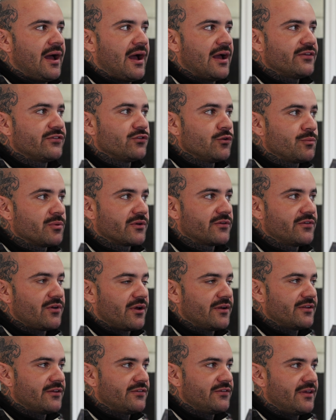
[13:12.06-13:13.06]
super
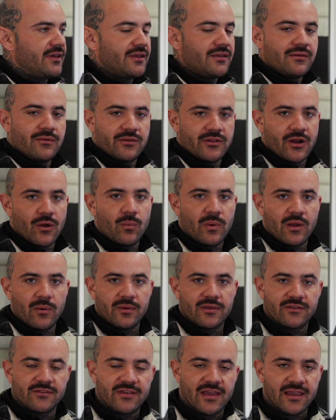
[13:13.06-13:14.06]
excited to see, you know, where
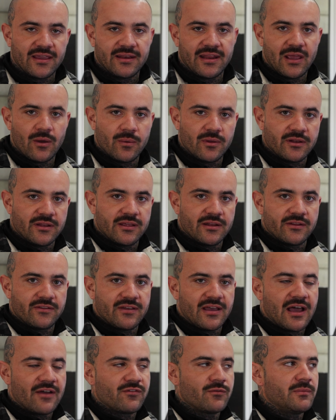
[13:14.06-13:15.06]
we can take it, how we're going to get it
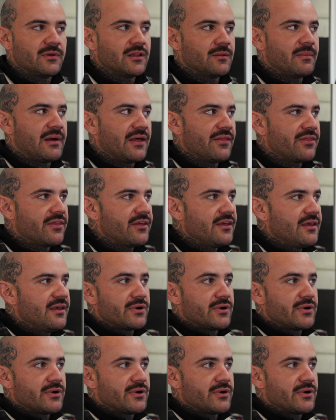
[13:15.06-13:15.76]
to $500,000 a month.